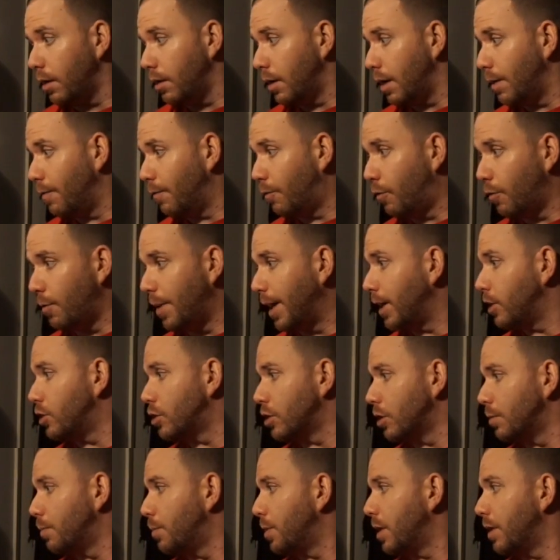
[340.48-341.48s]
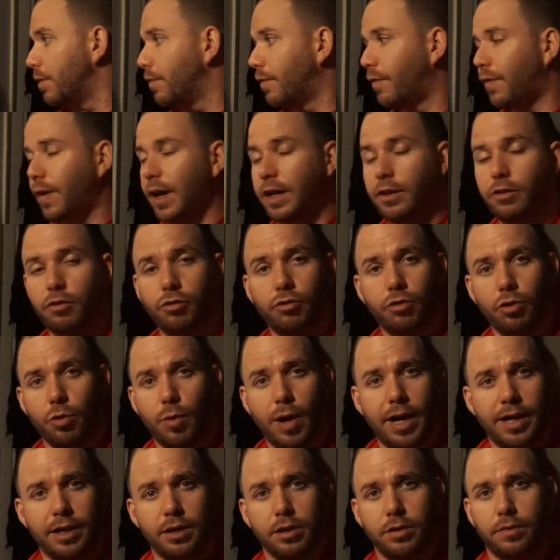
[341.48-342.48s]
information being fed through
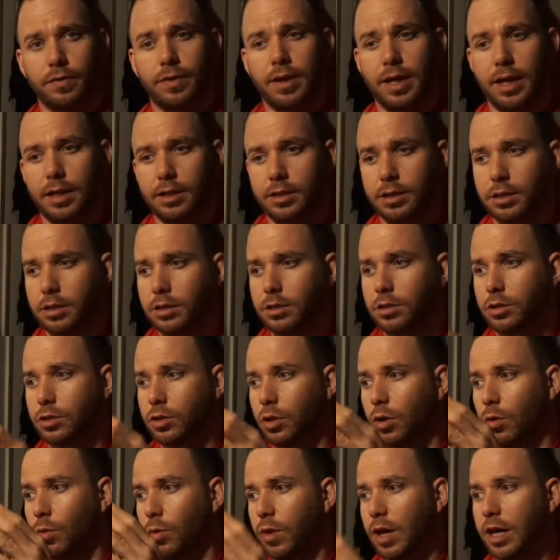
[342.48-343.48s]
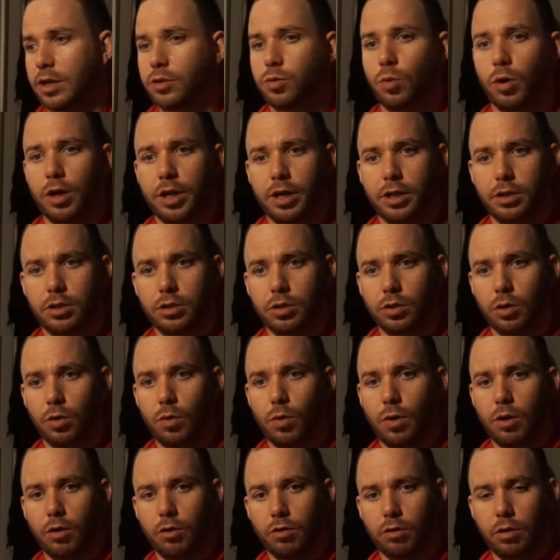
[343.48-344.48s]
any of this, so that's why it's
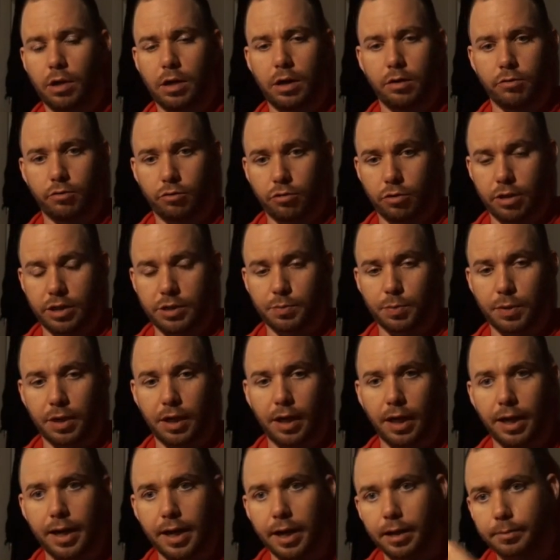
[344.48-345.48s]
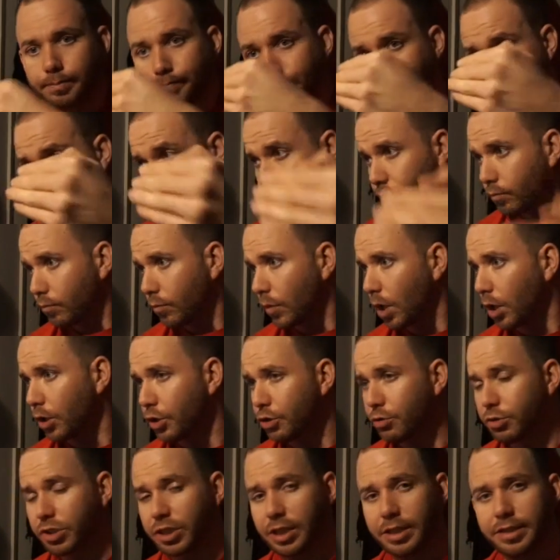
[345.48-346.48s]
so crisp and clear.
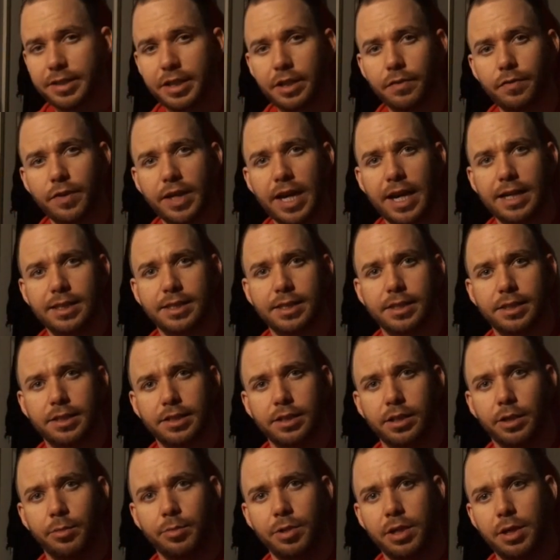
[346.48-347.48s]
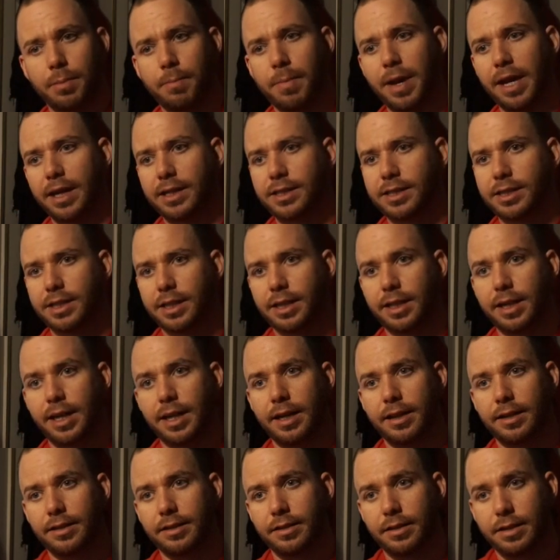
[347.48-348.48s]
Using a DVS system, you're mixing
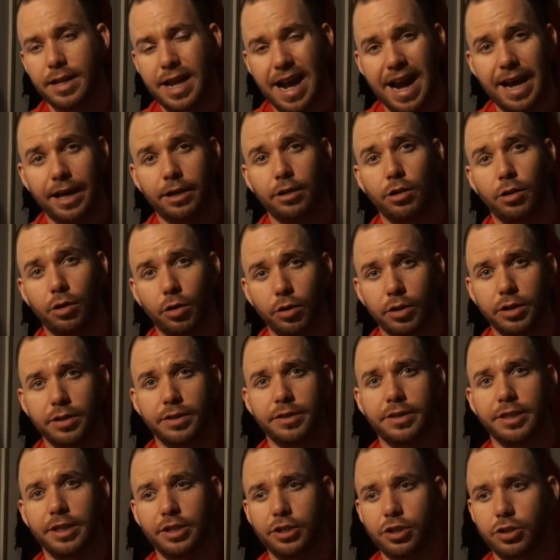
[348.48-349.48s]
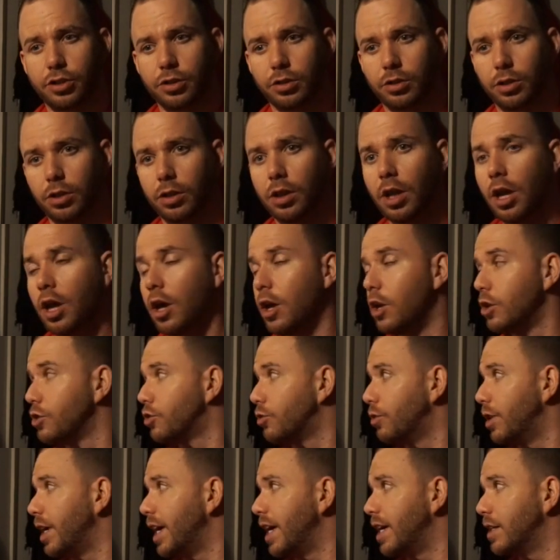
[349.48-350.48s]
analog and digital,
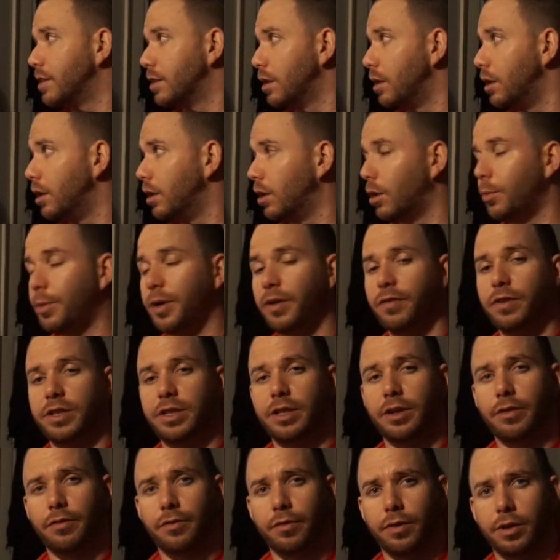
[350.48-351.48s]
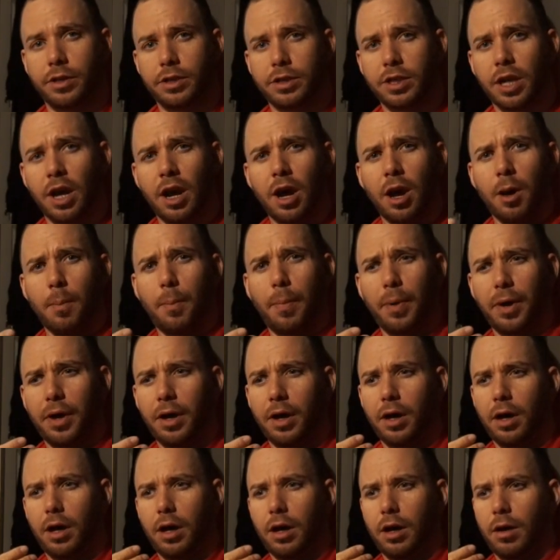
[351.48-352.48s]
so there is a little bit of a difference.
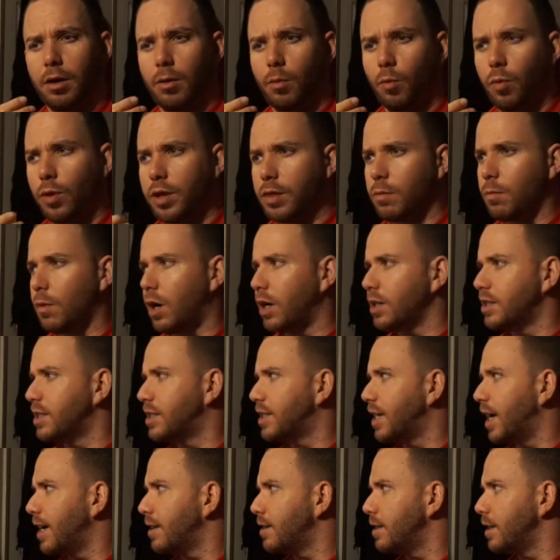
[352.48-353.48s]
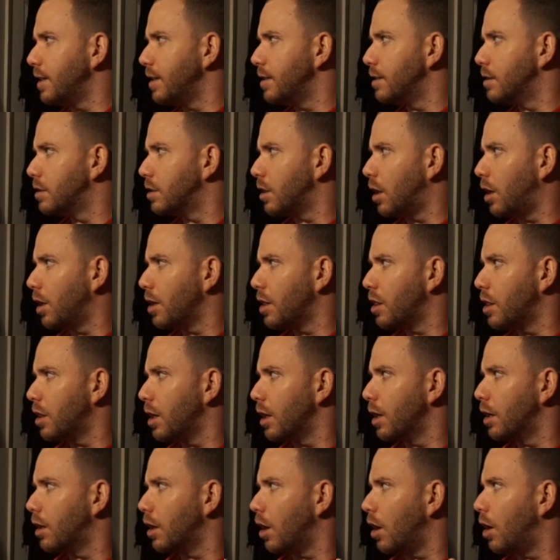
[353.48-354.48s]
But with my settings, I
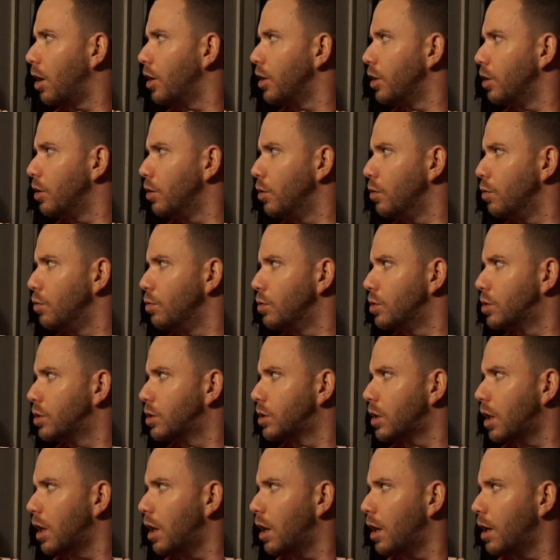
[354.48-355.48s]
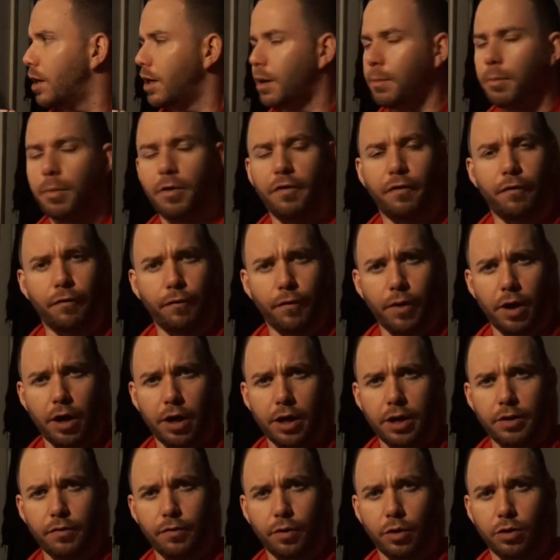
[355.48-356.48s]
think I use number
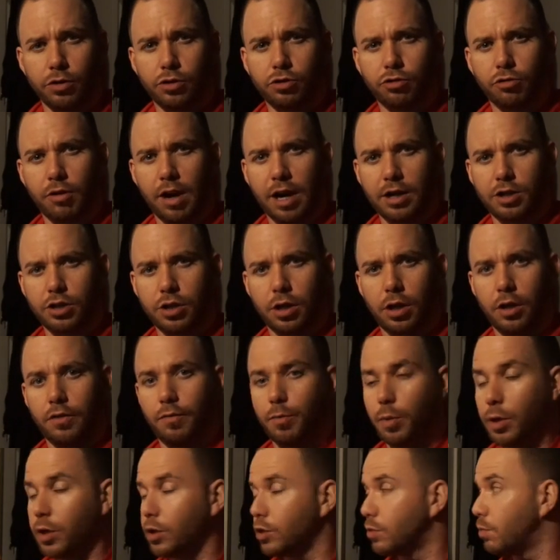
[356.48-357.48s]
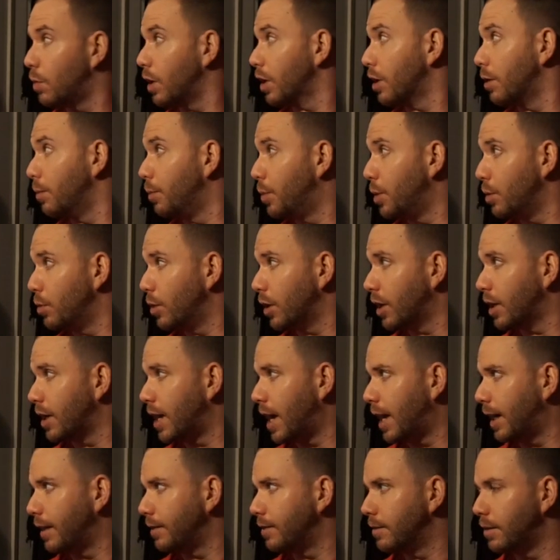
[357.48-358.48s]
5 on Scratch Live because my computer can
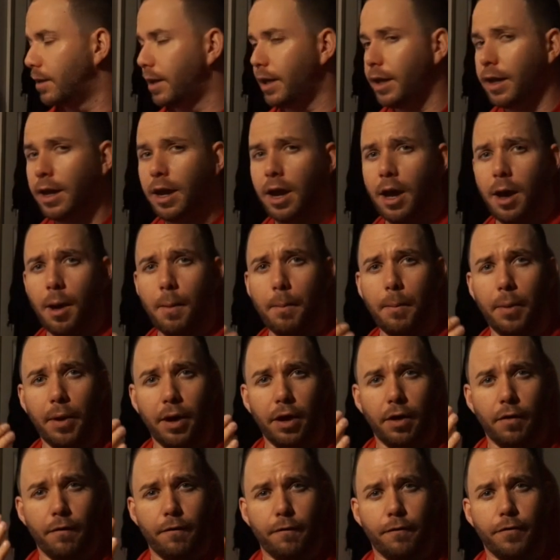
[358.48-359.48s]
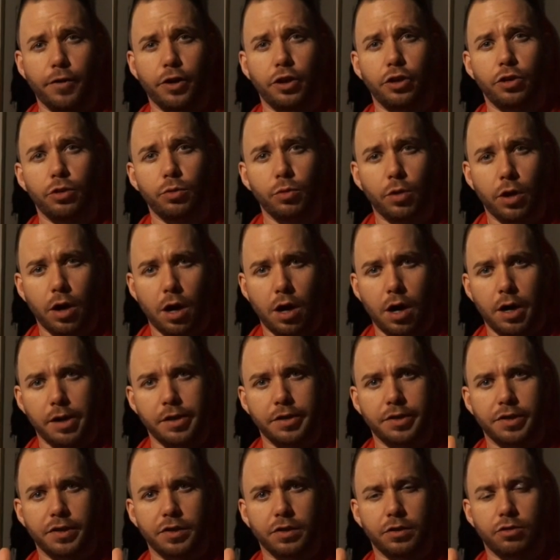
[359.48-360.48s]
handle it. But for you
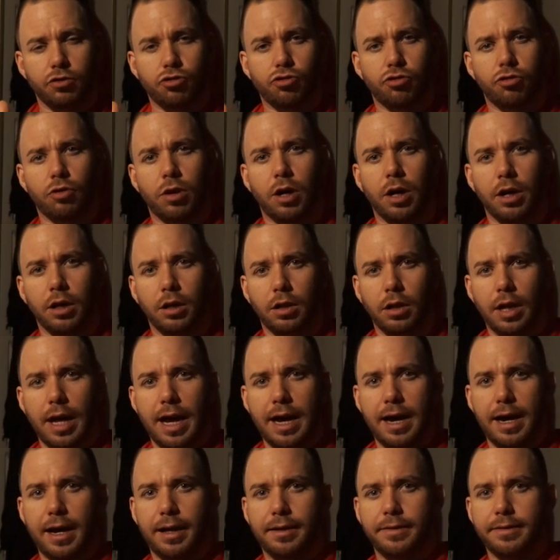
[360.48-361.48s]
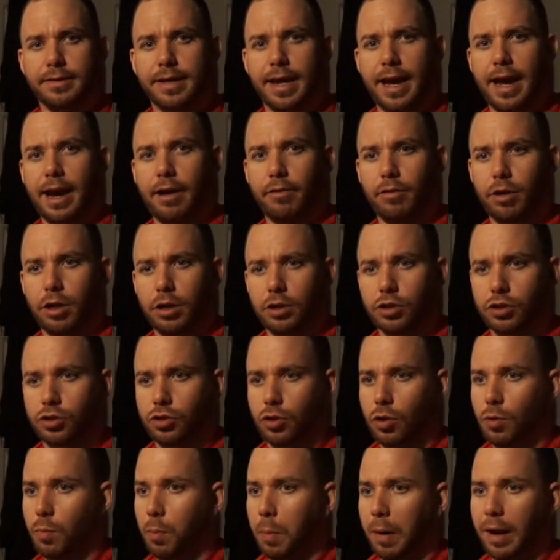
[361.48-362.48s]
guys, trial and error.
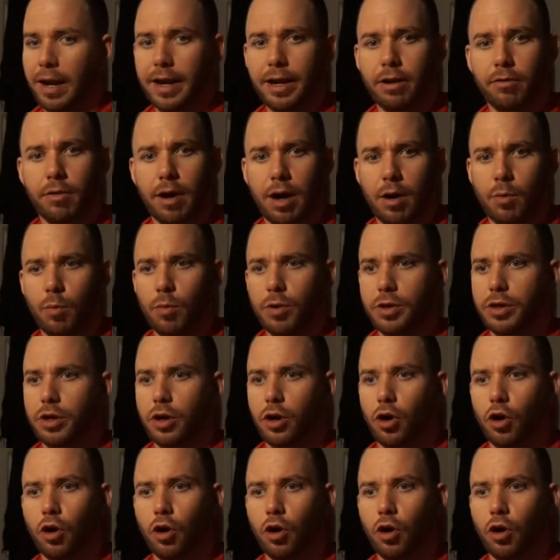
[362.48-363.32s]
So play around with your